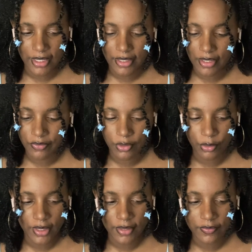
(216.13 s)
that for
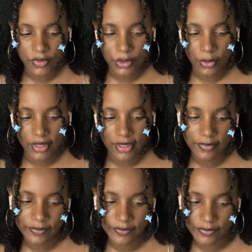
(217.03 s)
what 20,
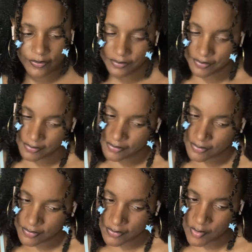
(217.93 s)

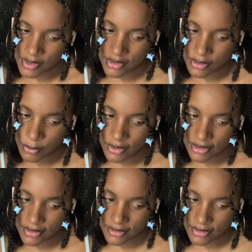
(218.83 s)
20
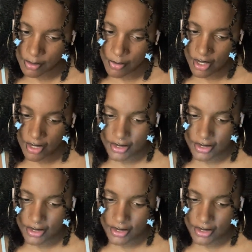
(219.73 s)
some odd